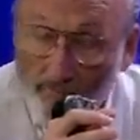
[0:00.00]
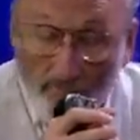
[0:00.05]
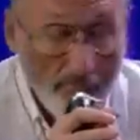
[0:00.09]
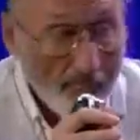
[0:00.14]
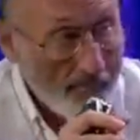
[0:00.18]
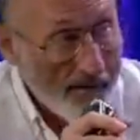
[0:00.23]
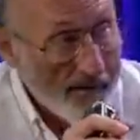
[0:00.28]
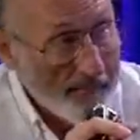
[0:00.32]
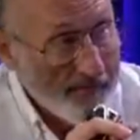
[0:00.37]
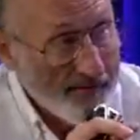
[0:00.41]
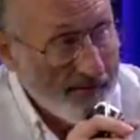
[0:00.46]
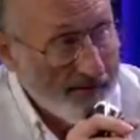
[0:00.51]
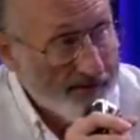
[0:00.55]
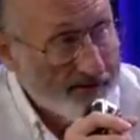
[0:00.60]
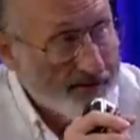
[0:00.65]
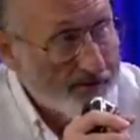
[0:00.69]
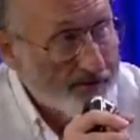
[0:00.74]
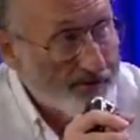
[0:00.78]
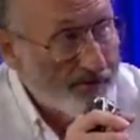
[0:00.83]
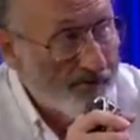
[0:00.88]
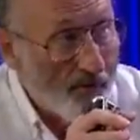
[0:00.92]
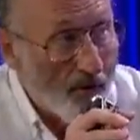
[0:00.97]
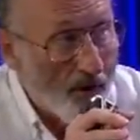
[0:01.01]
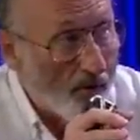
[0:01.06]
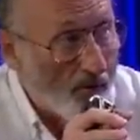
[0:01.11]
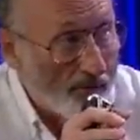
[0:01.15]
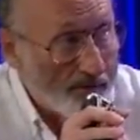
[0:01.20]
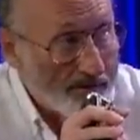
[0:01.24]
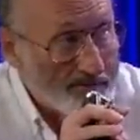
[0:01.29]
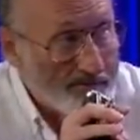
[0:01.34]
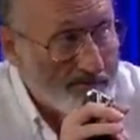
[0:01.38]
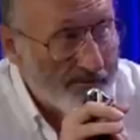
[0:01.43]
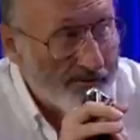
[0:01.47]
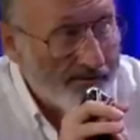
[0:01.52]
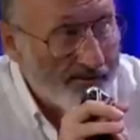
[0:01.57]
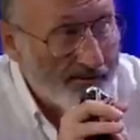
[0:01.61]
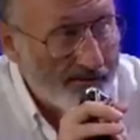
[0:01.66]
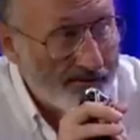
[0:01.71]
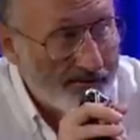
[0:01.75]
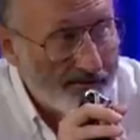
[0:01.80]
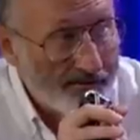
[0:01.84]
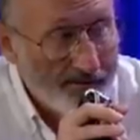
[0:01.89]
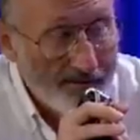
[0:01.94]
they maybe the issues have always
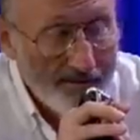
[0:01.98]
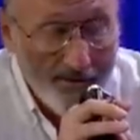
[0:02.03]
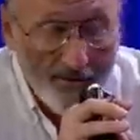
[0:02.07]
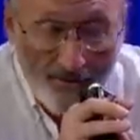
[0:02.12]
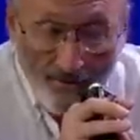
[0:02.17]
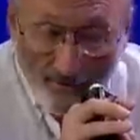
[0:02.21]
been there,